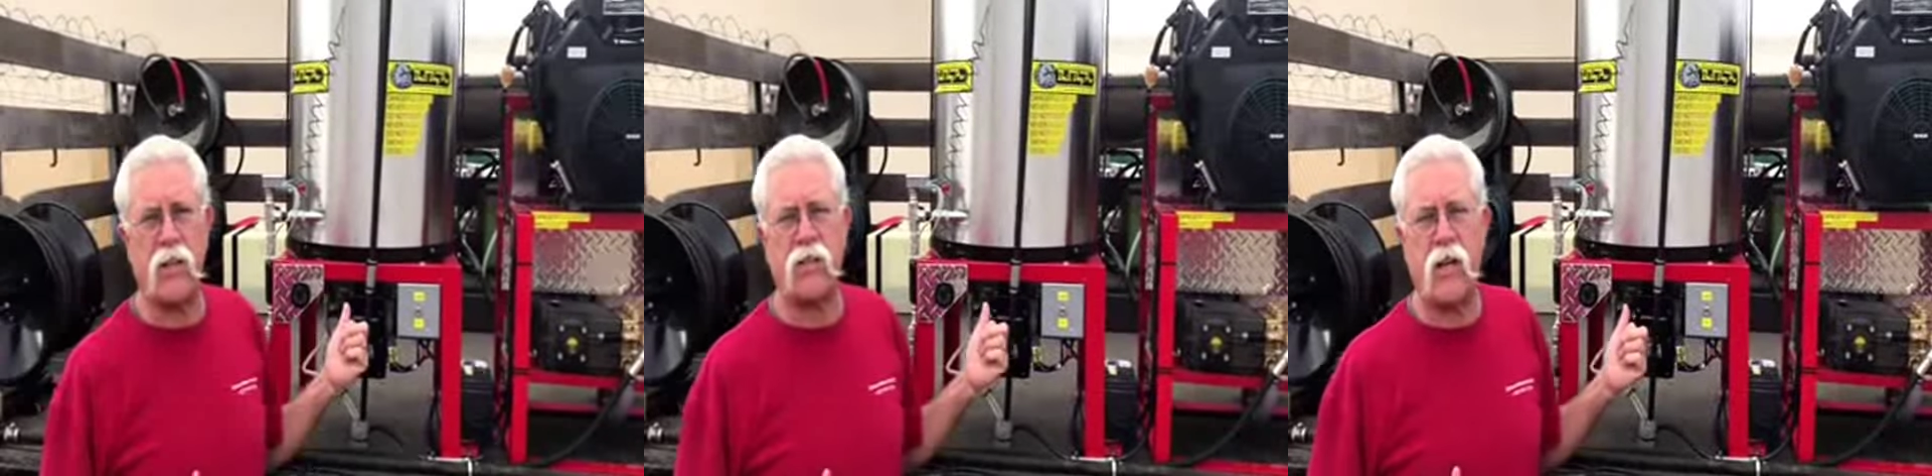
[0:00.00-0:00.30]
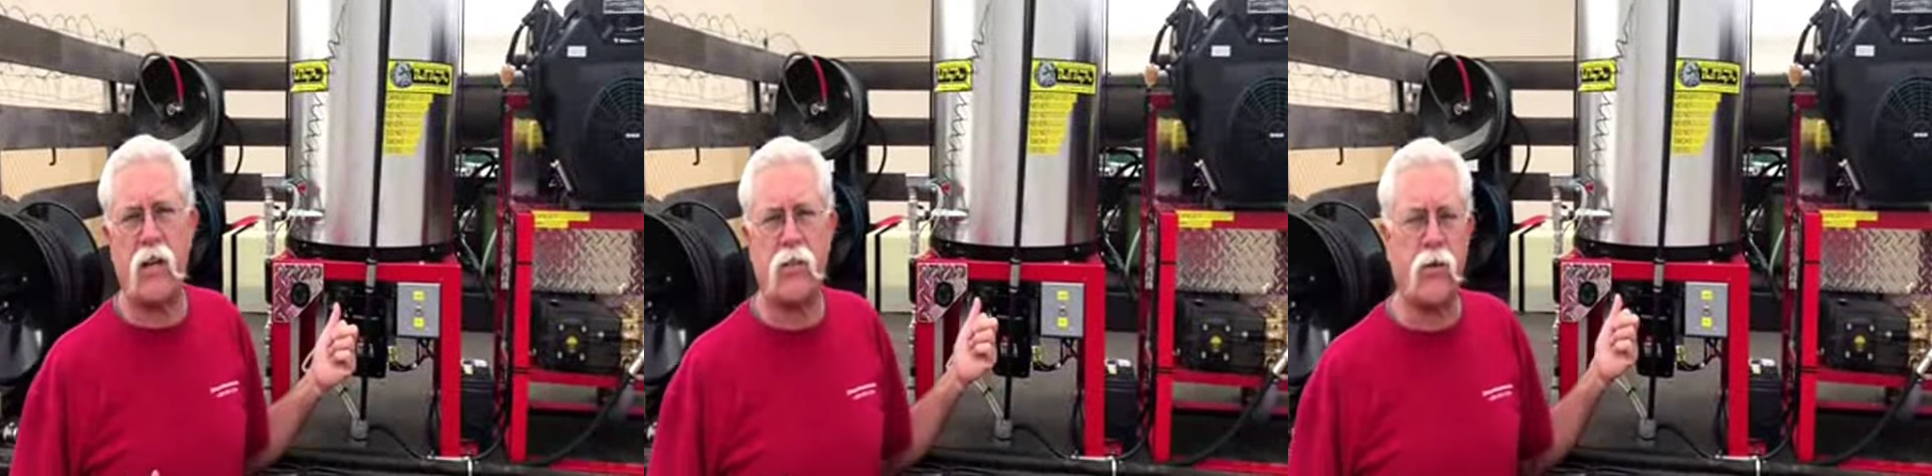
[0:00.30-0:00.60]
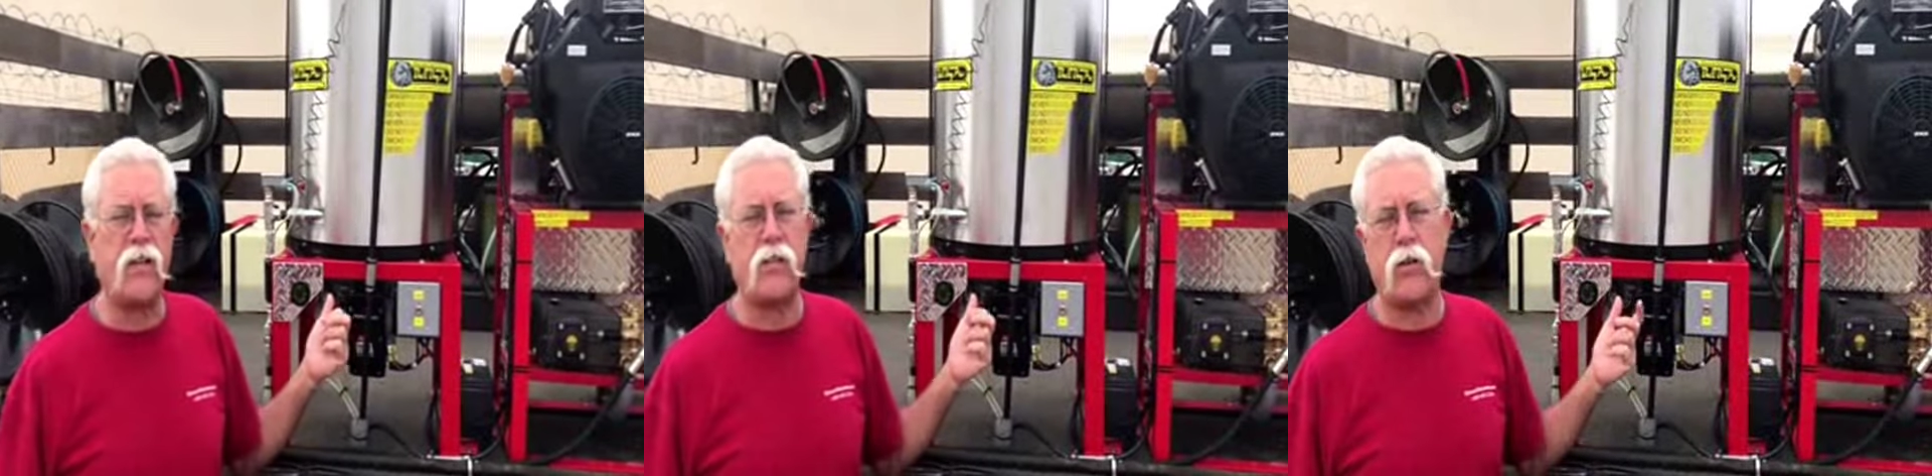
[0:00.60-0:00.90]
these things
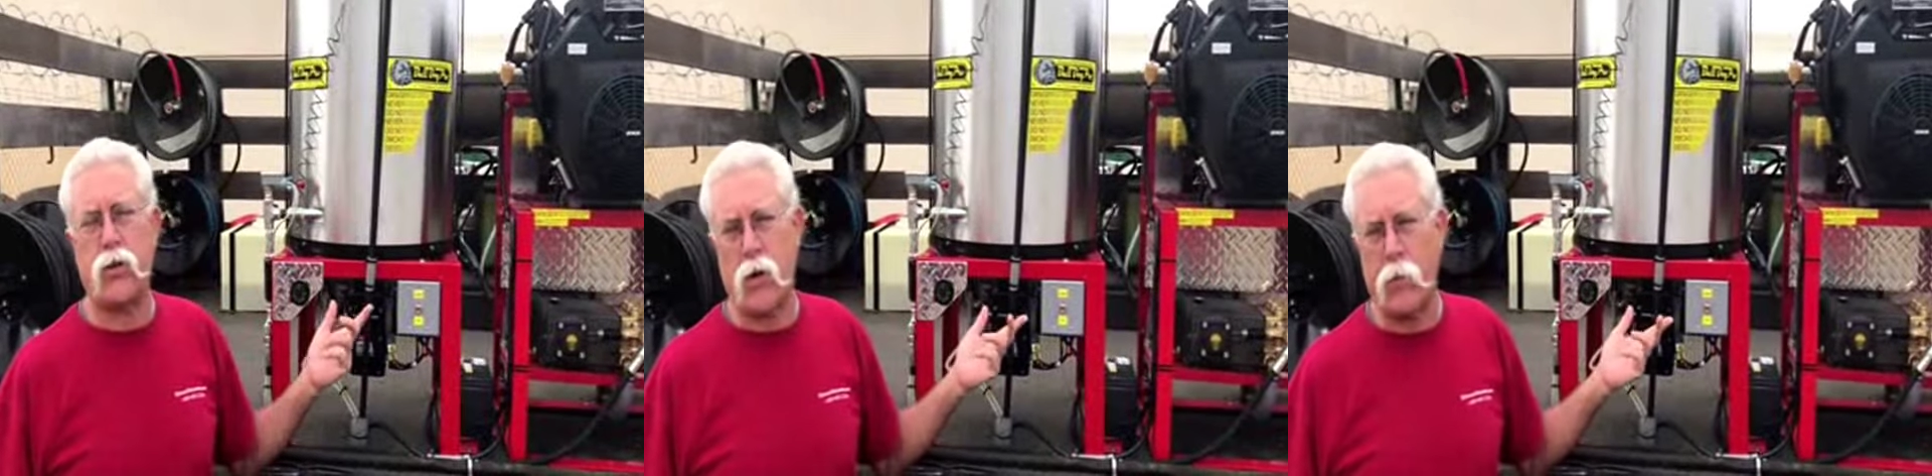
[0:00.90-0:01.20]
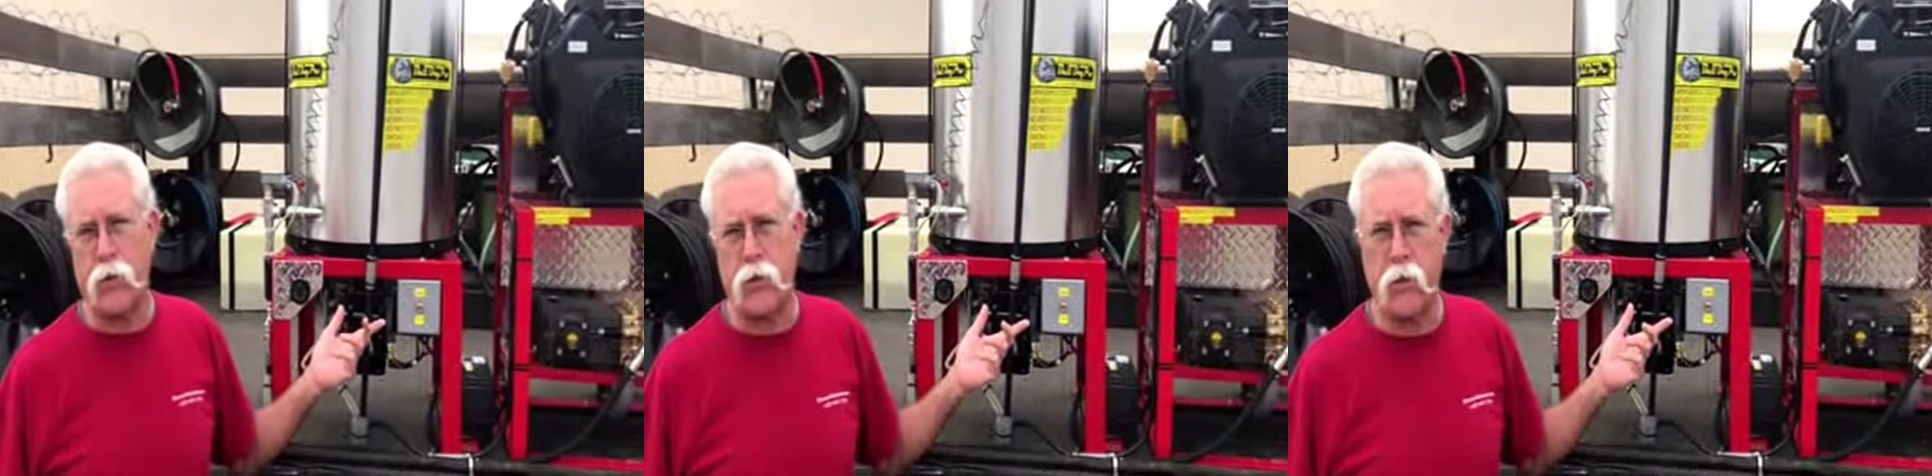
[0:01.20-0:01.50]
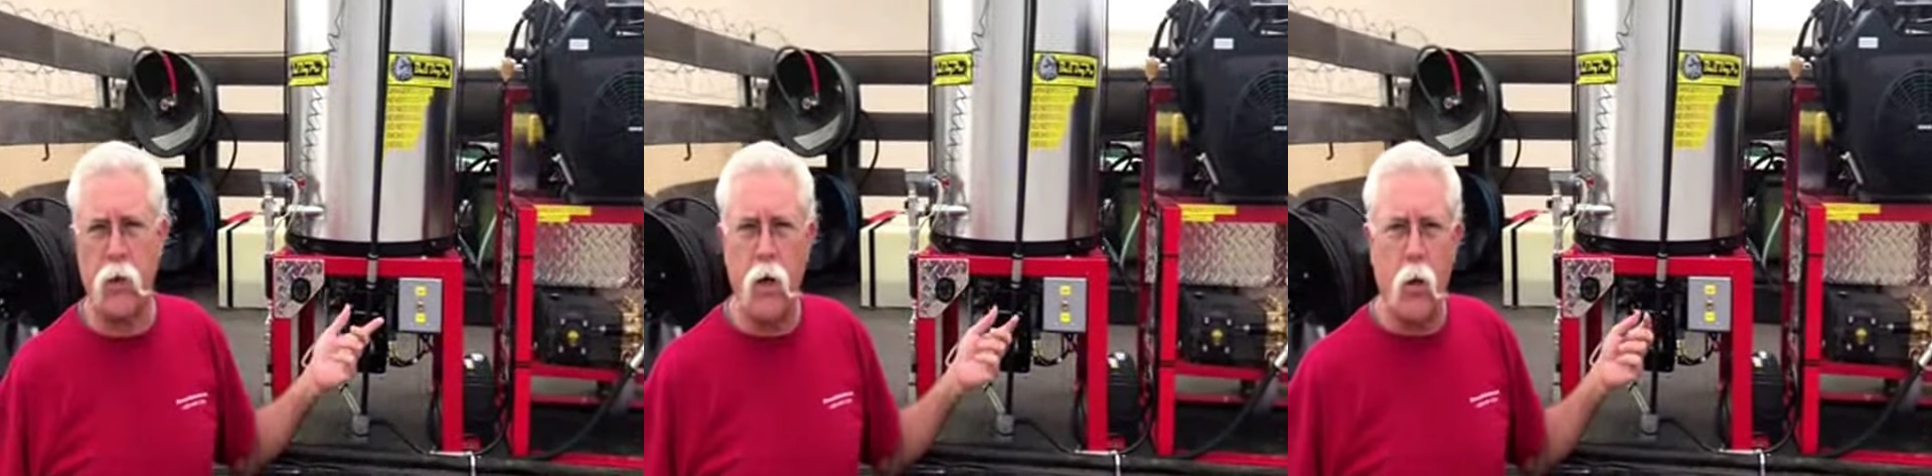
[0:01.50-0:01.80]
are easier to
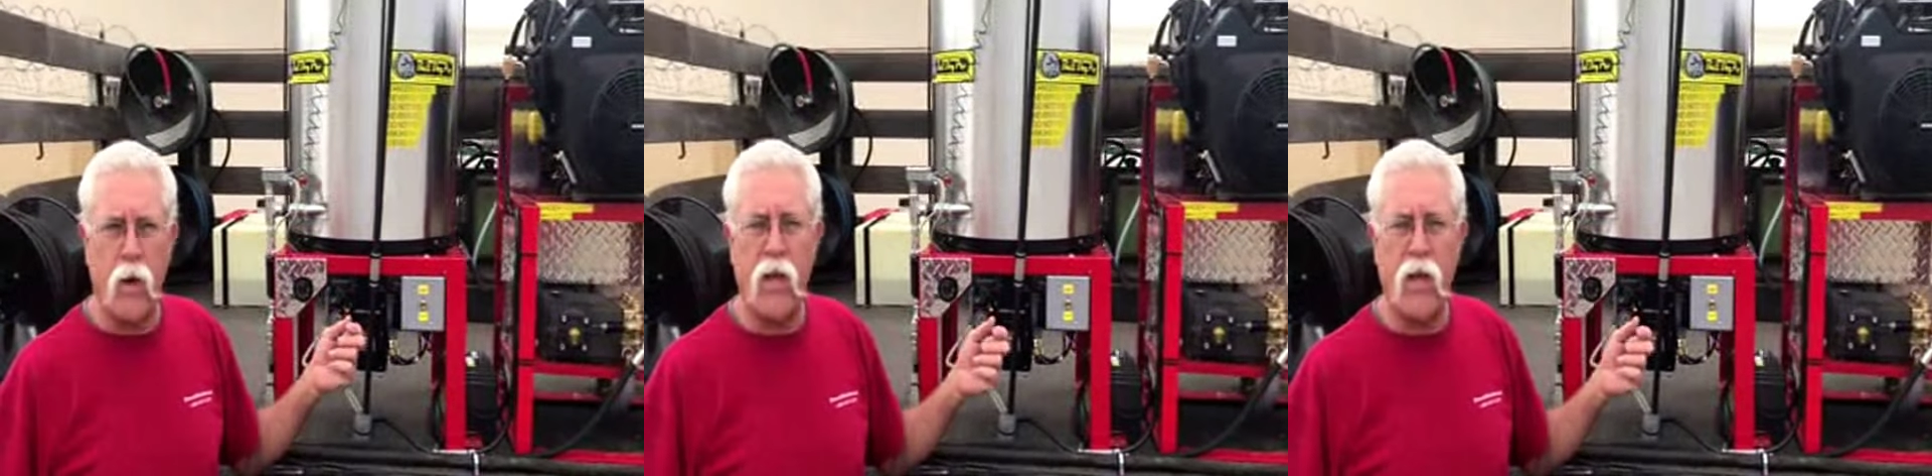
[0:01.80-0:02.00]
troubleshoot.